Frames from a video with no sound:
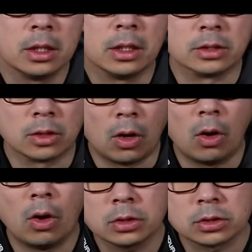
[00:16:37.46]
is
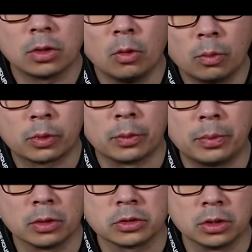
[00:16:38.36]
also
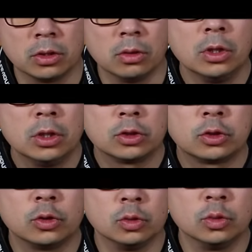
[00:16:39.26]
proportional
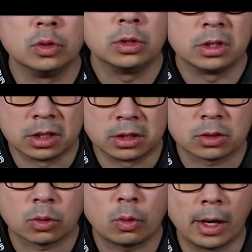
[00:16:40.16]
to the
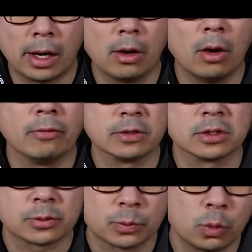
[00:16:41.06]
square of the
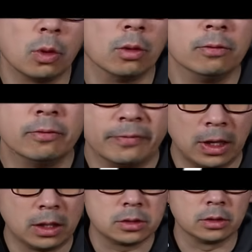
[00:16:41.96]
spool
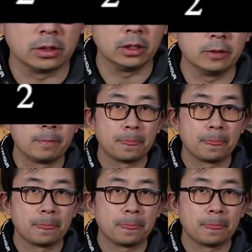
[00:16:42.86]
velocity.